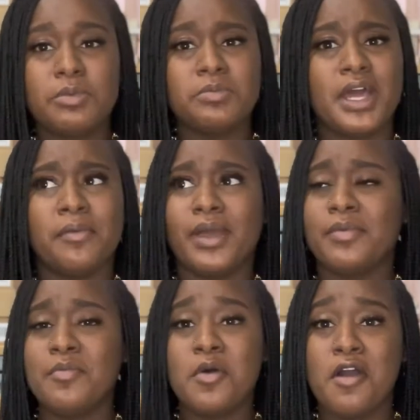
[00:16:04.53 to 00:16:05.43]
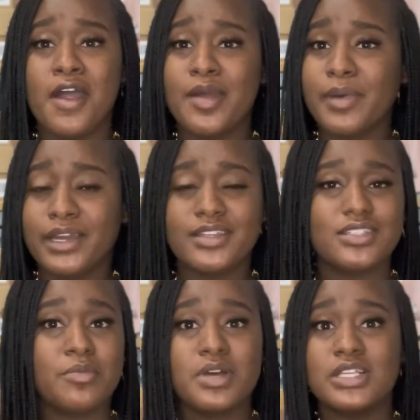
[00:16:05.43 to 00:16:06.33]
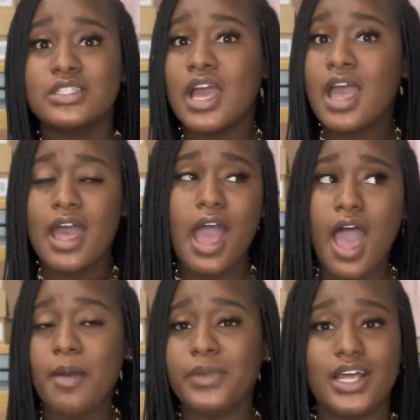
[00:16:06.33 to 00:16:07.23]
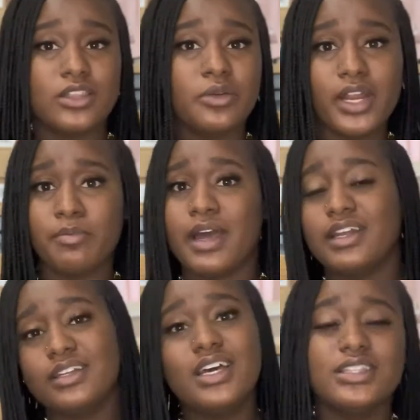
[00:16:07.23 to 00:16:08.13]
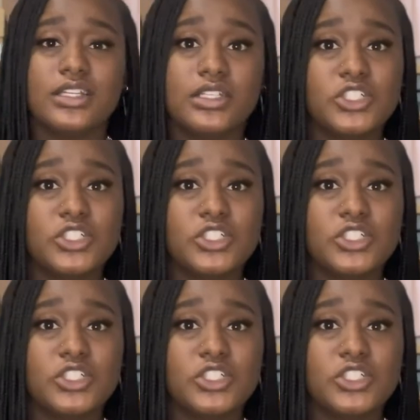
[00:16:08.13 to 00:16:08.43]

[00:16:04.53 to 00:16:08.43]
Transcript: But I'm like, baby, I'm a hard body or something, because I'm not threatened by nothing.